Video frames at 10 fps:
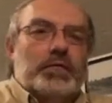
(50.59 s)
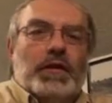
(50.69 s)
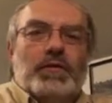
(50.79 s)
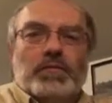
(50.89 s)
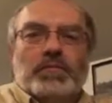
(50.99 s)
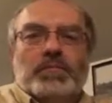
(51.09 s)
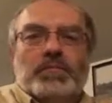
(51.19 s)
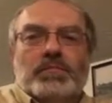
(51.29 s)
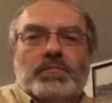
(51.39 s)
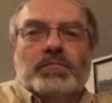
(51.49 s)
the
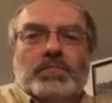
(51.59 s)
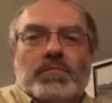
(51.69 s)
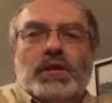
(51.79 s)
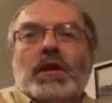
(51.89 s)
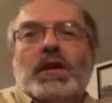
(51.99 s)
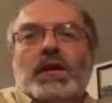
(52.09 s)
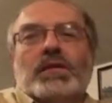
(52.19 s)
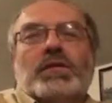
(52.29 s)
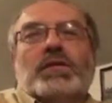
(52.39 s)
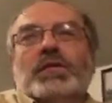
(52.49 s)
foam
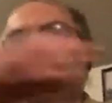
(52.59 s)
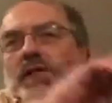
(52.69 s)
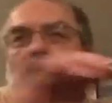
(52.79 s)
blocks,